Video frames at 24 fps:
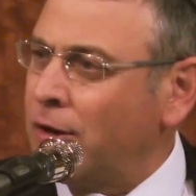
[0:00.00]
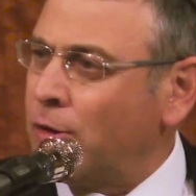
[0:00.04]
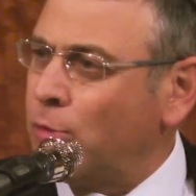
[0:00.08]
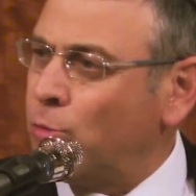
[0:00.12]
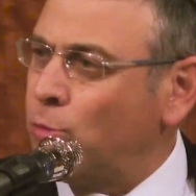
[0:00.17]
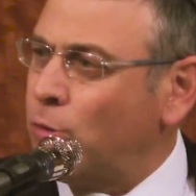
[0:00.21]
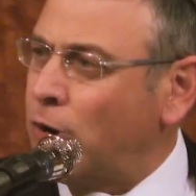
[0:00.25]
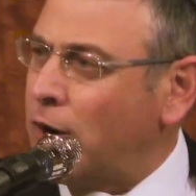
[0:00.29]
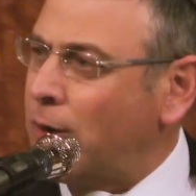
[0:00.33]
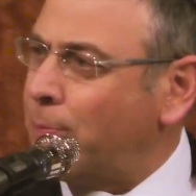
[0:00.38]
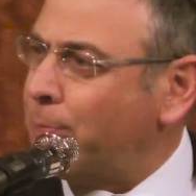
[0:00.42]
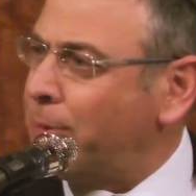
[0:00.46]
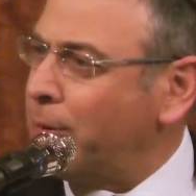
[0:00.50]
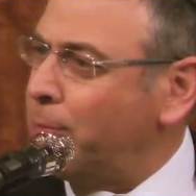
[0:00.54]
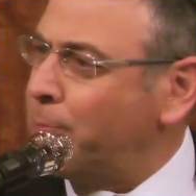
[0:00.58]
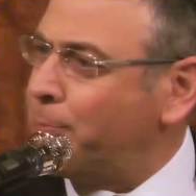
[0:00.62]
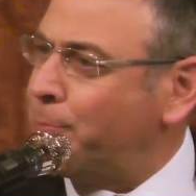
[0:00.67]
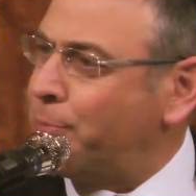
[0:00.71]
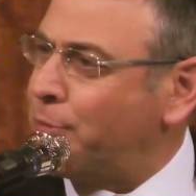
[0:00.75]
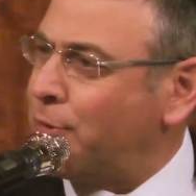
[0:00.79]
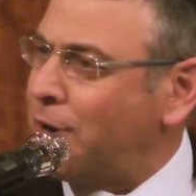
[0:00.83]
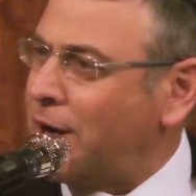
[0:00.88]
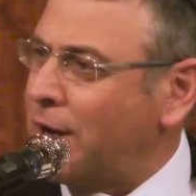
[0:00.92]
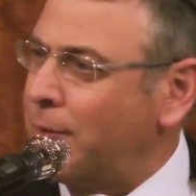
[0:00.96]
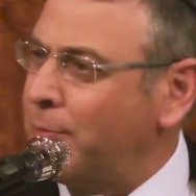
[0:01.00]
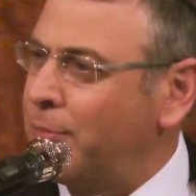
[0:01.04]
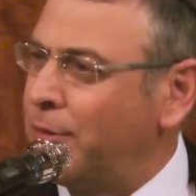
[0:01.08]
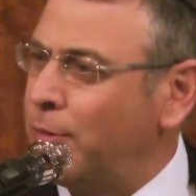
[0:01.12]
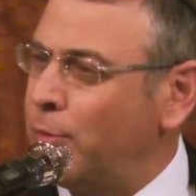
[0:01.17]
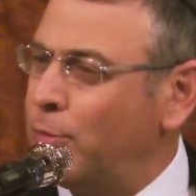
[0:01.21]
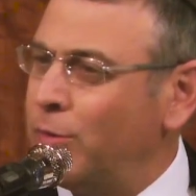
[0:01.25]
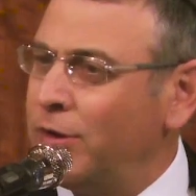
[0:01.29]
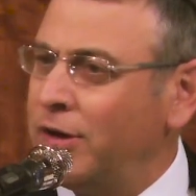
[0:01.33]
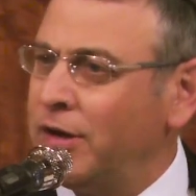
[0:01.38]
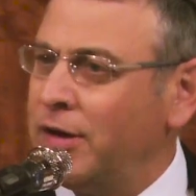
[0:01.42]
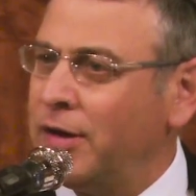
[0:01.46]
Grew up in
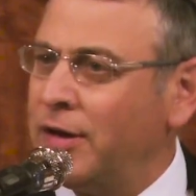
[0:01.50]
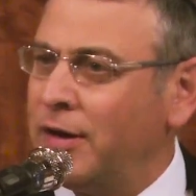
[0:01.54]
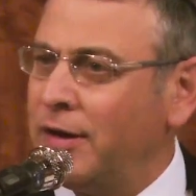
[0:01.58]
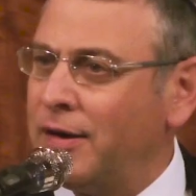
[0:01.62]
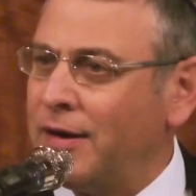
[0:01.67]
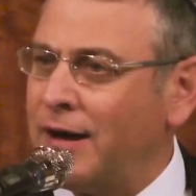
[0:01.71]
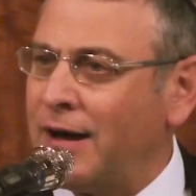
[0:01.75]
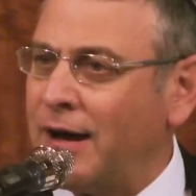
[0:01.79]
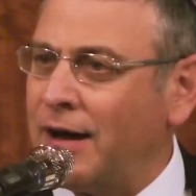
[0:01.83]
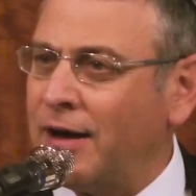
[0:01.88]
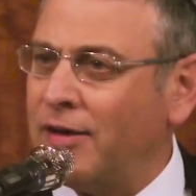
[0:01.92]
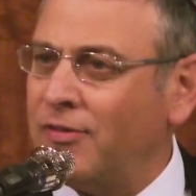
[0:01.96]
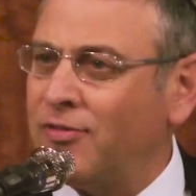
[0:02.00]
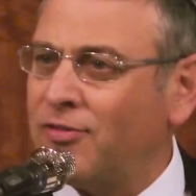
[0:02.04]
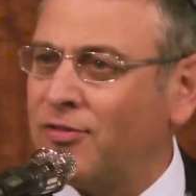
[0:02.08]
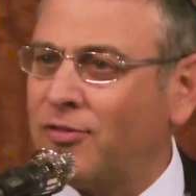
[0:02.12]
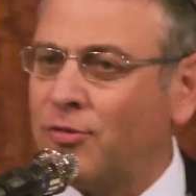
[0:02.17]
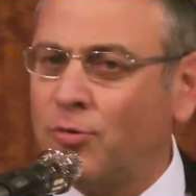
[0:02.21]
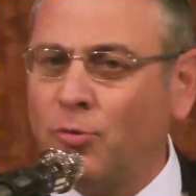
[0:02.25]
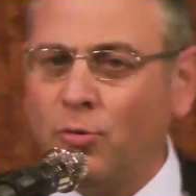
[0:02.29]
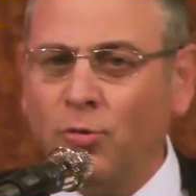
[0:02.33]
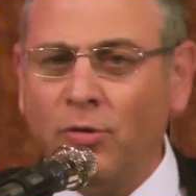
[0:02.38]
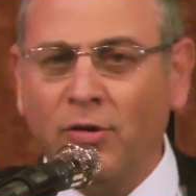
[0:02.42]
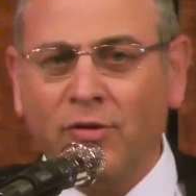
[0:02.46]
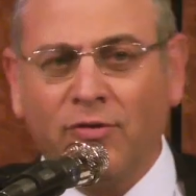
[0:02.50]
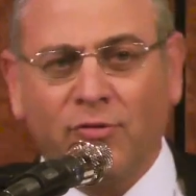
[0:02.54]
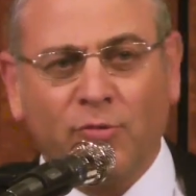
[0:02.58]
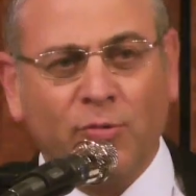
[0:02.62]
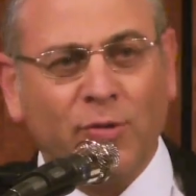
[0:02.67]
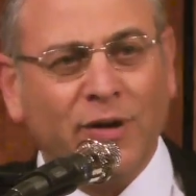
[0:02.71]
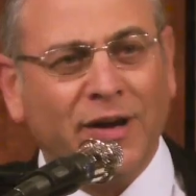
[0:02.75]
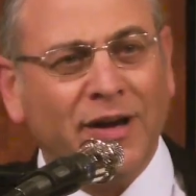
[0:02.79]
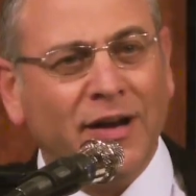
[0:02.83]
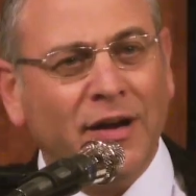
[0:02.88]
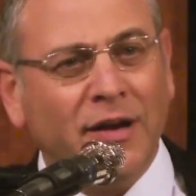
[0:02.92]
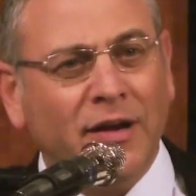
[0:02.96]
primary and high school
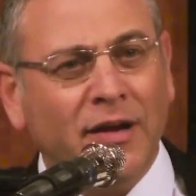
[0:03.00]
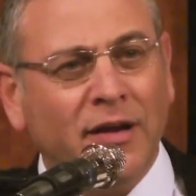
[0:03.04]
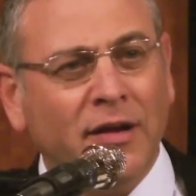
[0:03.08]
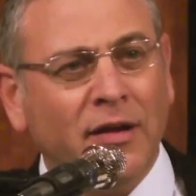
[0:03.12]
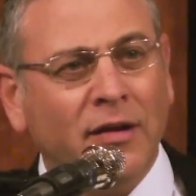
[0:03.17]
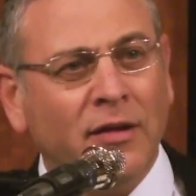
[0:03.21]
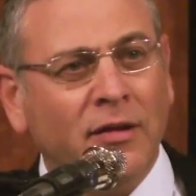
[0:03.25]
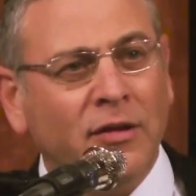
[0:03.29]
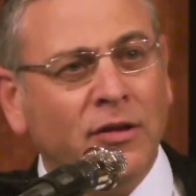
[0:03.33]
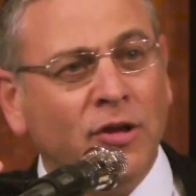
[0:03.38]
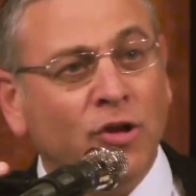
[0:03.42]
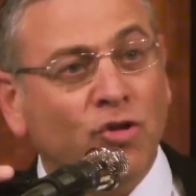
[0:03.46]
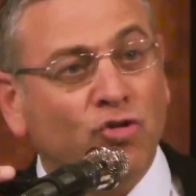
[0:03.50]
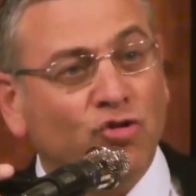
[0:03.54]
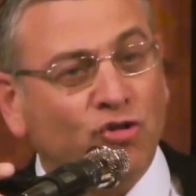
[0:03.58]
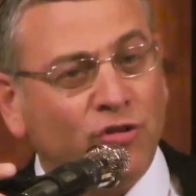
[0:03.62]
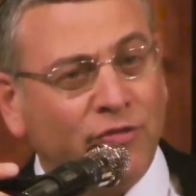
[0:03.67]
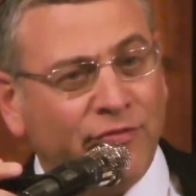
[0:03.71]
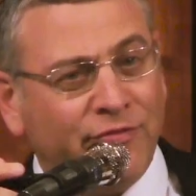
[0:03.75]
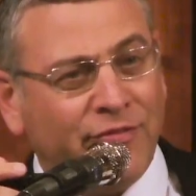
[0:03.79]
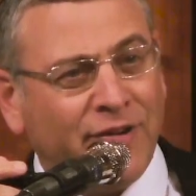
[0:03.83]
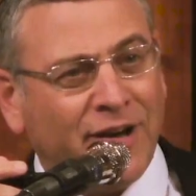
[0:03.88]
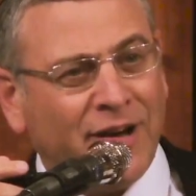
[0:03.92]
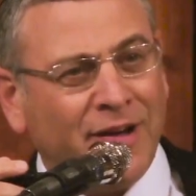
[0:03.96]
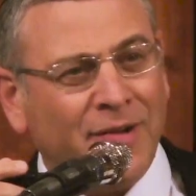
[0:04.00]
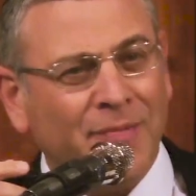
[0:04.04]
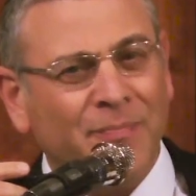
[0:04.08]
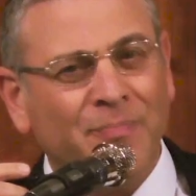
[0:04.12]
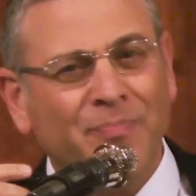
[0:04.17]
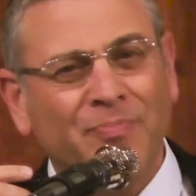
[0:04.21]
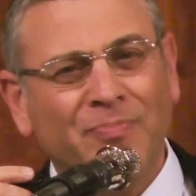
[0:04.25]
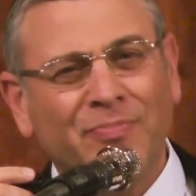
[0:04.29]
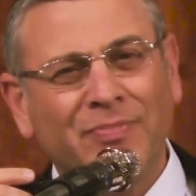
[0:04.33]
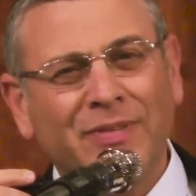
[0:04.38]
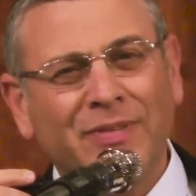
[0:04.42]
Israeli yeshiva.